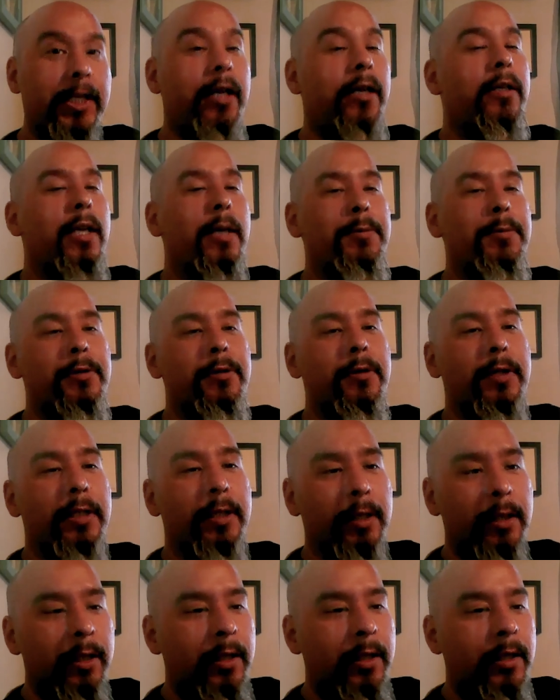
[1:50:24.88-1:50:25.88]
Yeah,
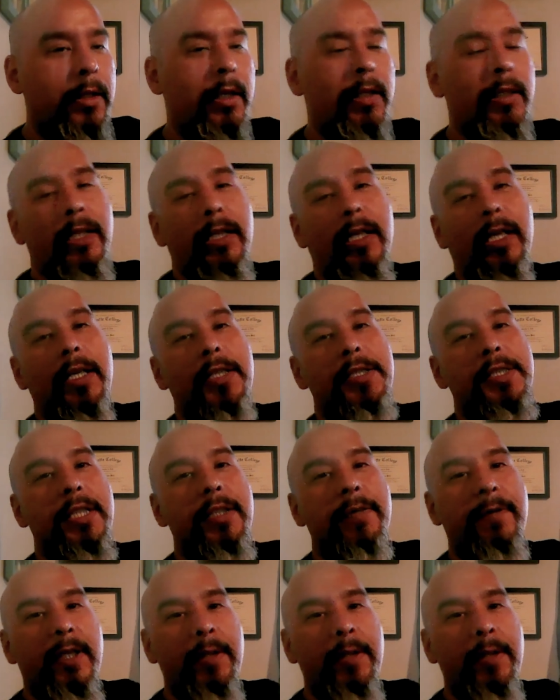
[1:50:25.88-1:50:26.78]
absolutely. And like I said,